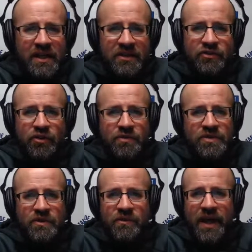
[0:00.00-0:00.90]
in
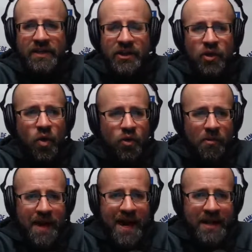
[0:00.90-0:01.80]
terms of like the
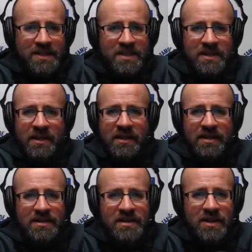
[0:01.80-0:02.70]
quarterbacks
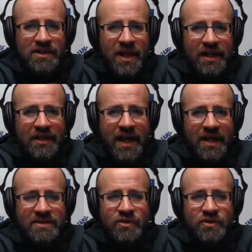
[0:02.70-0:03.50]
and such like that.